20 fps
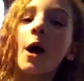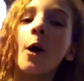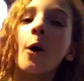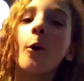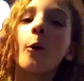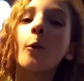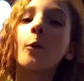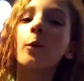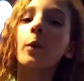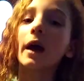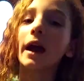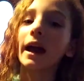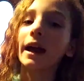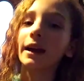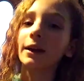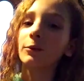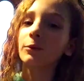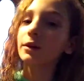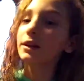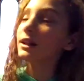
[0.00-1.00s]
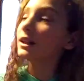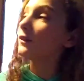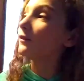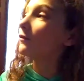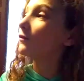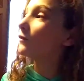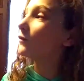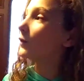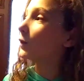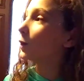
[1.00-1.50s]
Wait, we
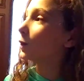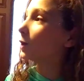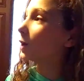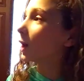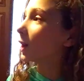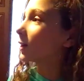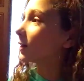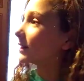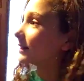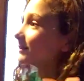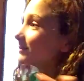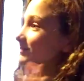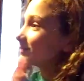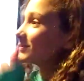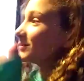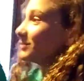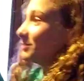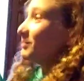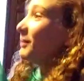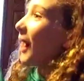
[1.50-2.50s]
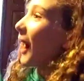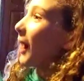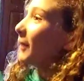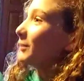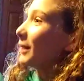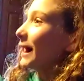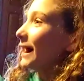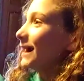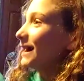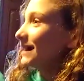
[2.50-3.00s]
need food coloring.
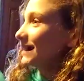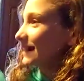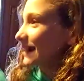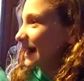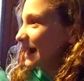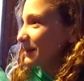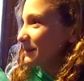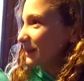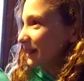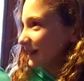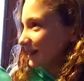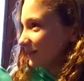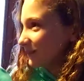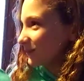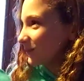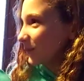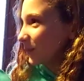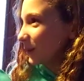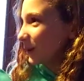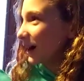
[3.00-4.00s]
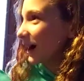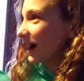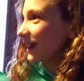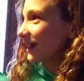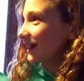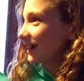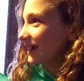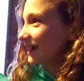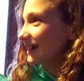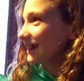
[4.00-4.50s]
Mama, give me some food
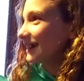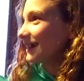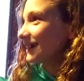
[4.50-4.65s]
color.